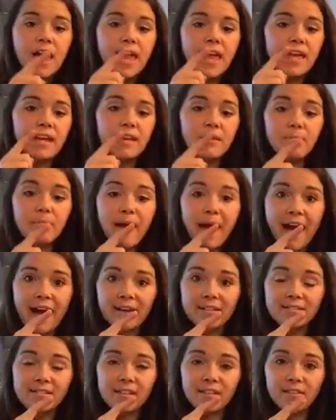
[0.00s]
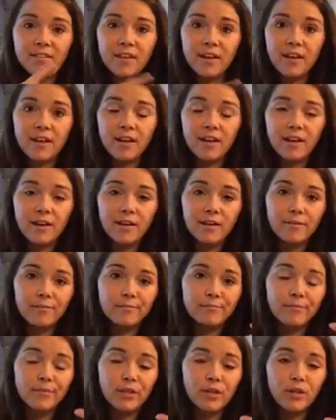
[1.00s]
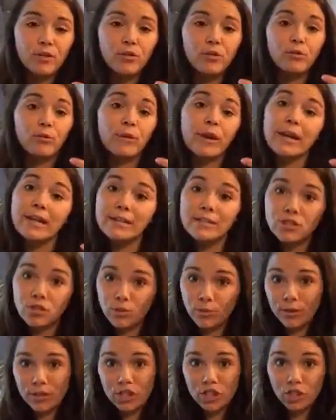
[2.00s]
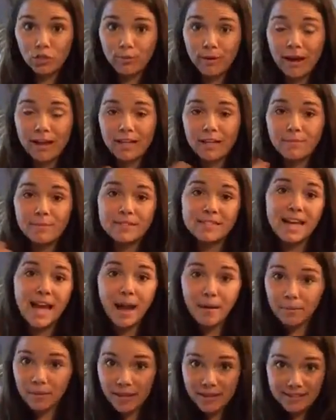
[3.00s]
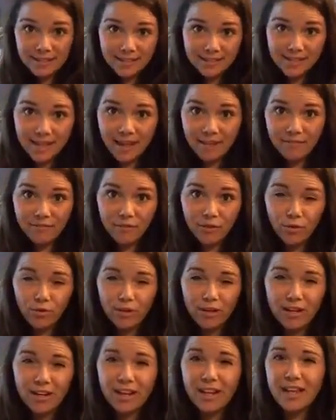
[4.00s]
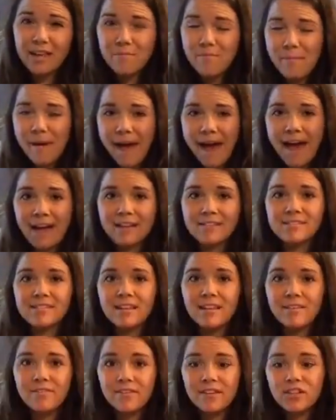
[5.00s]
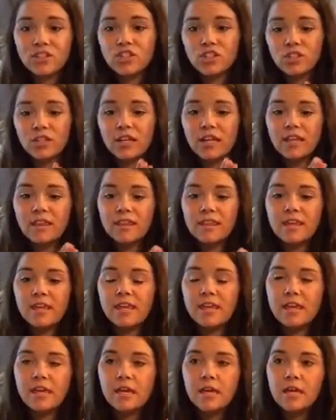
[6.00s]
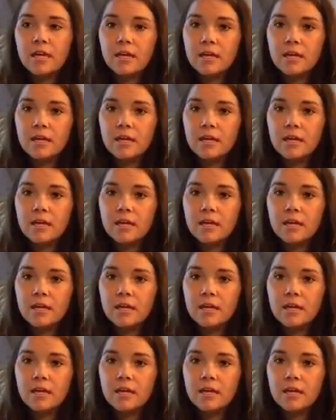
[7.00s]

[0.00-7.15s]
It impacts the rate to which your body metabolizes that food, and it impacts eventually the